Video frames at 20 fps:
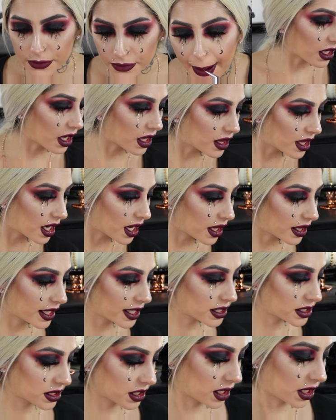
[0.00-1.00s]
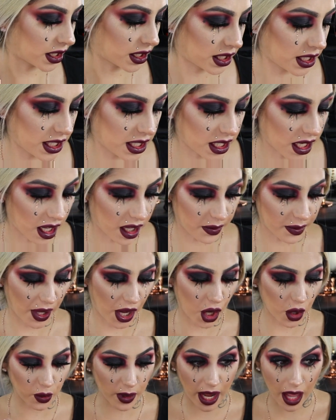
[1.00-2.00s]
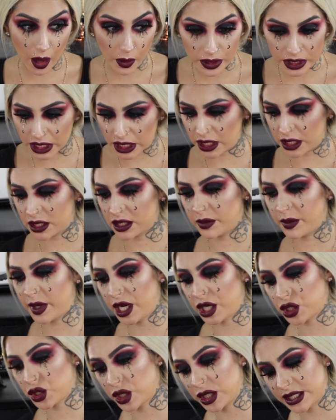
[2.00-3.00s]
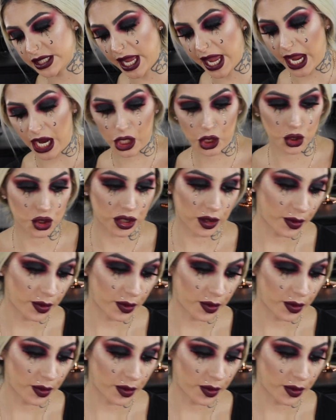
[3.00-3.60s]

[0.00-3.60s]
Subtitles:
And then I like to clean up around it to make sure it's extra